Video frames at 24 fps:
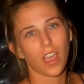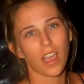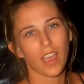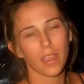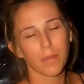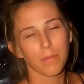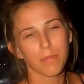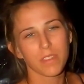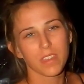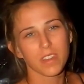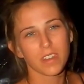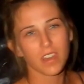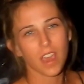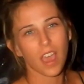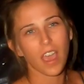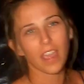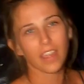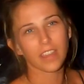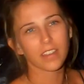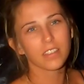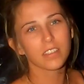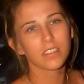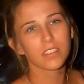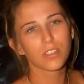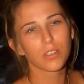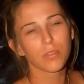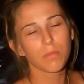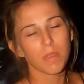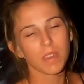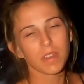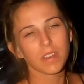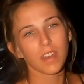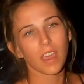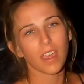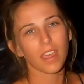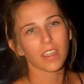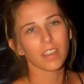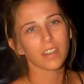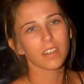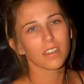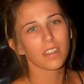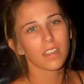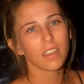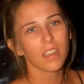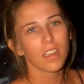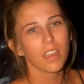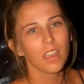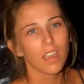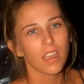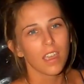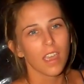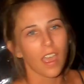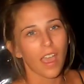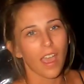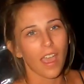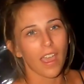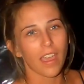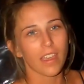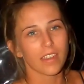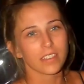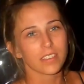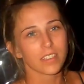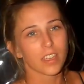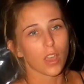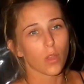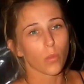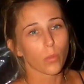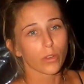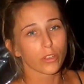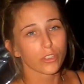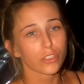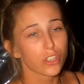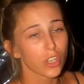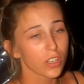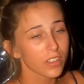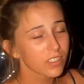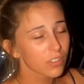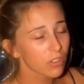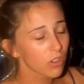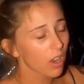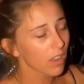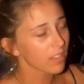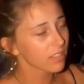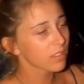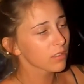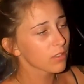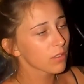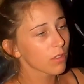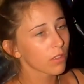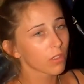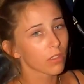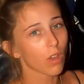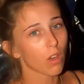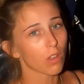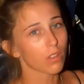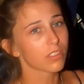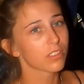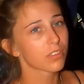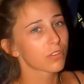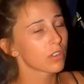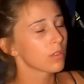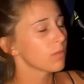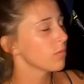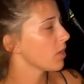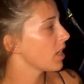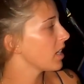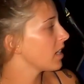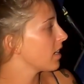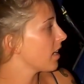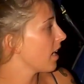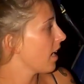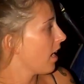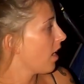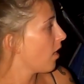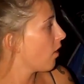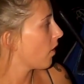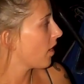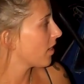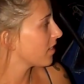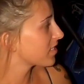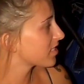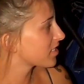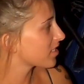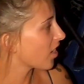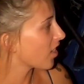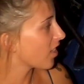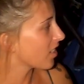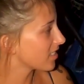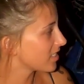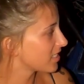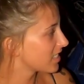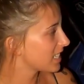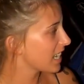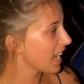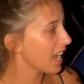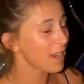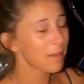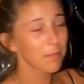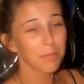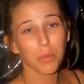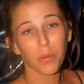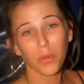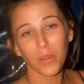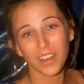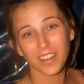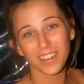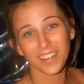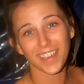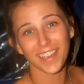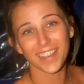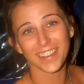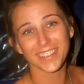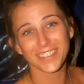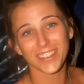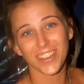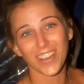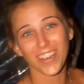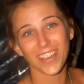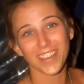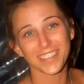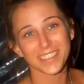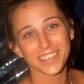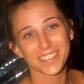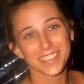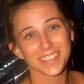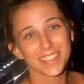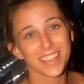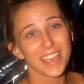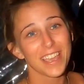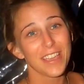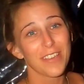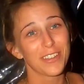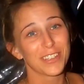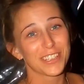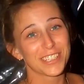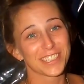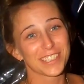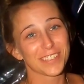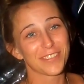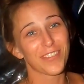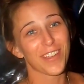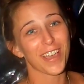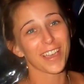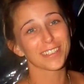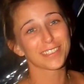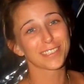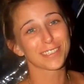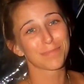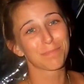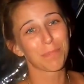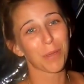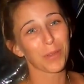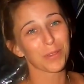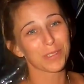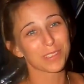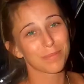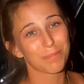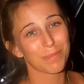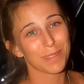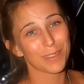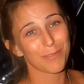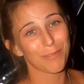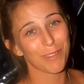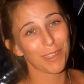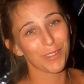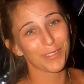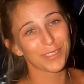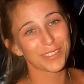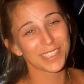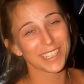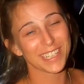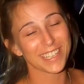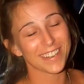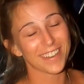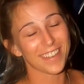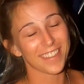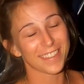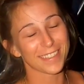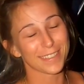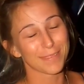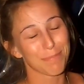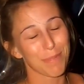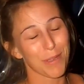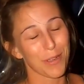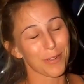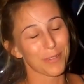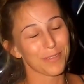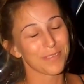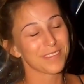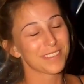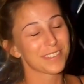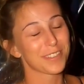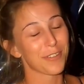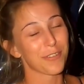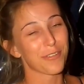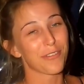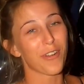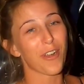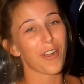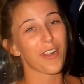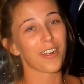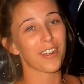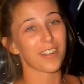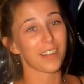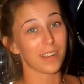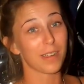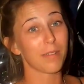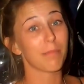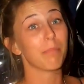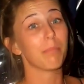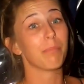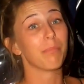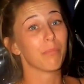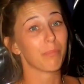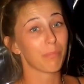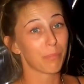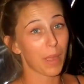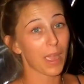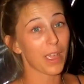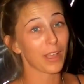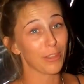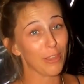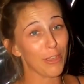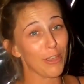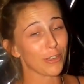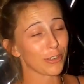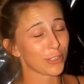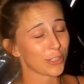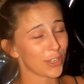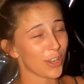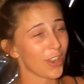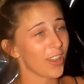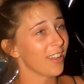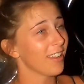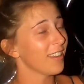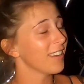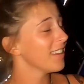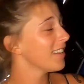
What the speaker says: I'm the 9 to midnight, and we're just crossing through the Gulf Stream right now. I saw 10.9 knots, which is the fastest boat speed we've seen on this boat so far by a long shot.